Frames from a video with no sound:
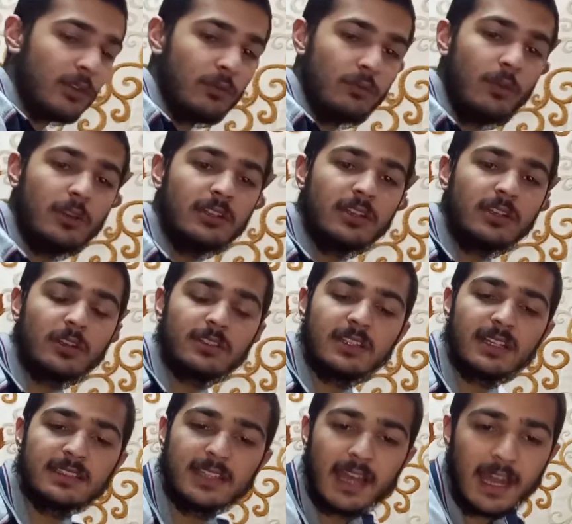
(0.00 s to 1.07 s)
So water, on
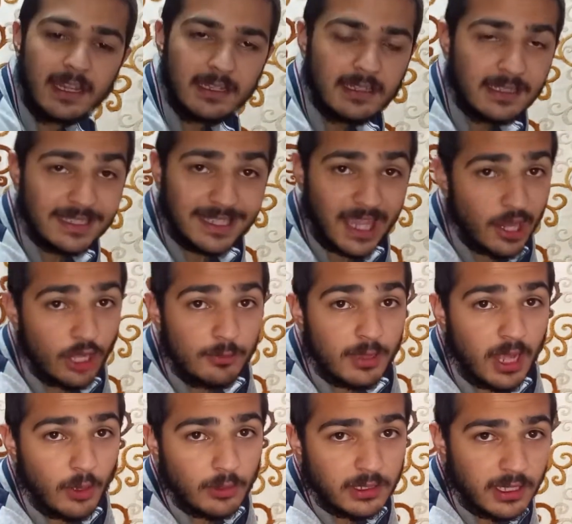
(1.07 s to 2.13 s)
the other hand, cannot
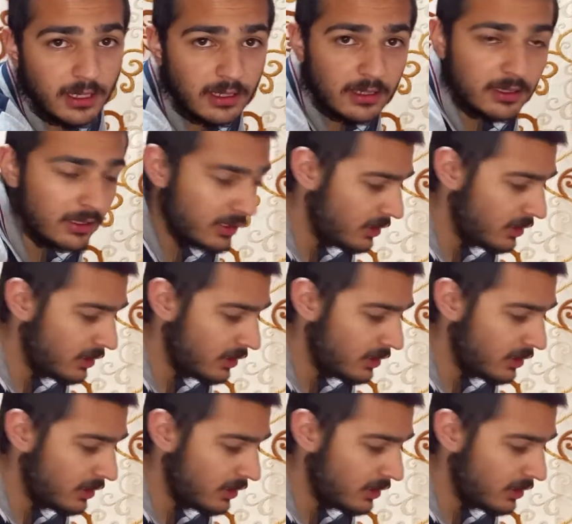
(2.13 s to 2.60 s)
be counted.